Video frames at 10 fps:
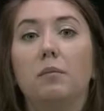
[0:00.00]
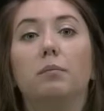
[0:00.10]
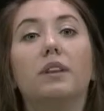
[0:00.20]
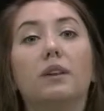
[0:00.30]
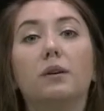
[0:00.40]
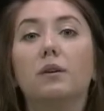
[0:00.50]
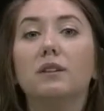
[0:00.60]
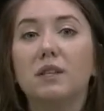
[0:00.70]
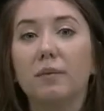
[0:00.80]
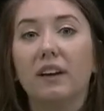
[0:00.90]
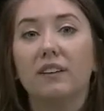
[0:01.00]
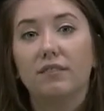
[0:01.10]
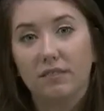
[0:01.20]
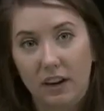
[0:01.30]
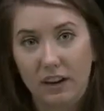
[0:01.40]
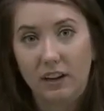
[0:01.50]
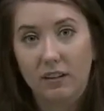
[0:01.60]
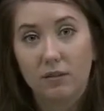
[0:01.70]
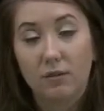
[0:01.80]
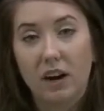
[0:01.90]
But the goal is to make it funny,
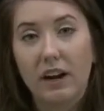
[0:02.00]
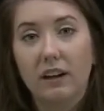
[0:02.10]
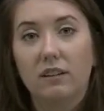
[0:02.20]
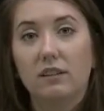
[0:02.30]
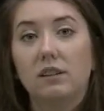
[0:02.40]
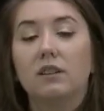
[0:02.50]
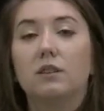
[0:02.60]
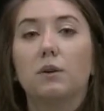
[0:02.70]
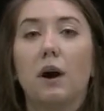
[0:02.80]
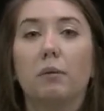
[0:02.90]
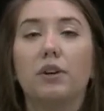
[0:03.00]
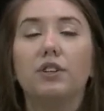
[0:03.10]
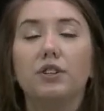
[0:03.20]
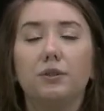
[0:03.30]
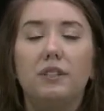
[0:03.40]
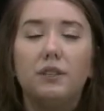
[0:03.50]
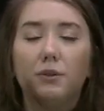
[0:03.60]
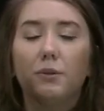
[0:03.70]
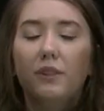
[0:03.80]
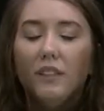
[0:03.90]
right? So I want you
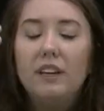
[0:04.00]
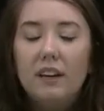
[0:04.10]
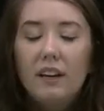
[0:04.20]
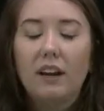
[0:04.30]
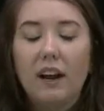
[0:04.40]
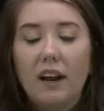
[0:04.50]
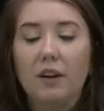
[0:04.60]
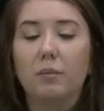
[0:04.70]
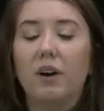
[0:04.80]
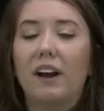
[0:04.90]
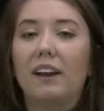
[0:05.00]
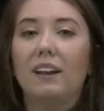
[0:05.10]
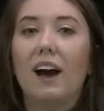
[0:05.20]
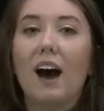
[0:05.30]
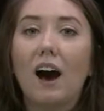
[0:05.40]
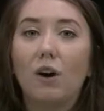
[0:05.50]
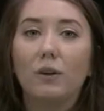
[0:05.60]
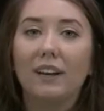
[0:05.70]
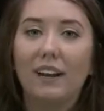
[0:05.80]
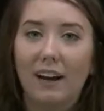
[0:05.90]
to think in your mind, how
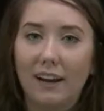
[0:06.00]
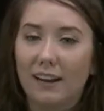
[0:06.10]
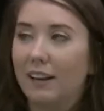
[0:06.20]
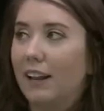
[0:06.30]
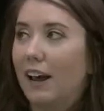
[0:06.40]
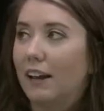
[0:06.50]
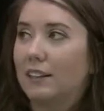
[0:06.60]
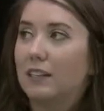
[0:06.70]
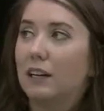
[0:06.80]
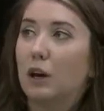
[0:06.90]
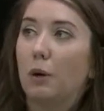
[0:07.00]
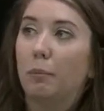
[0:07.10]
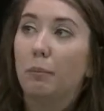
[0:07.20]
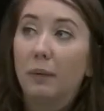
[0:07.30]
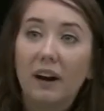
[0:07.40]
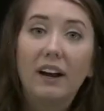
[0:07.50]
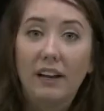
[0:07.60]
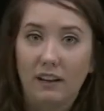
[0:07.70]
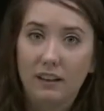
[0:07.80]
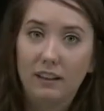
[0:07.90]
can I connect
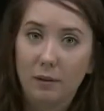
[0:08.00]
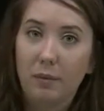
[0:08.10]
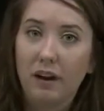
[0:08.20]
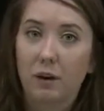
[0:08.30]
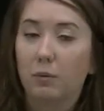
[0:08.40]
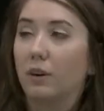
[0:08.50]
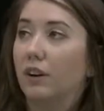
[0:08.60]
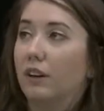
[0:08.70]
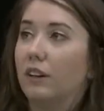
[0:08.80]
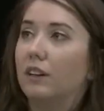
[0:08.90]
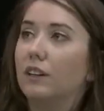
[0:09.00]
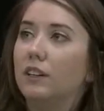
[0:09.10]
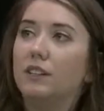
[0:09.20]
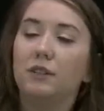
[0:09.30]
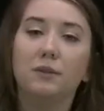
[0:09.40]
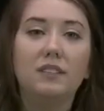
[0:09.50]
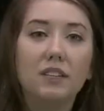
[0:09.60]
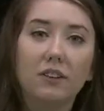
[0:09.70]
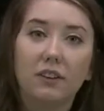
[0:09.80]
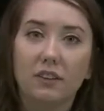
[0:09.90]
bun, the peg word, to
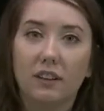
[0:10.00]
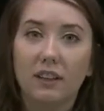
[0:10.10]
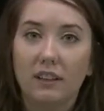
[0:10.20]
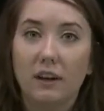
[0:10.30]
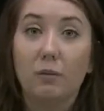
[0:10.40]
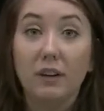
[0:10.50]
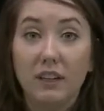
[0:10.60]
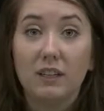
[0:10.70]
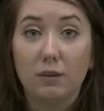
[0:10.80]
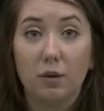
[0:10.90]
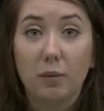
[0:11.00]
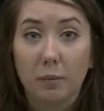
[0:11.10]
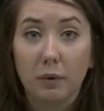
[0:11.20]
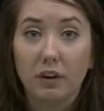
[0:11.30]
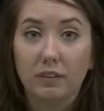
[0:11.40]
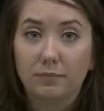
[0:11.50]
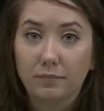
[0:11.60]
cereal, the thing that we need to remember?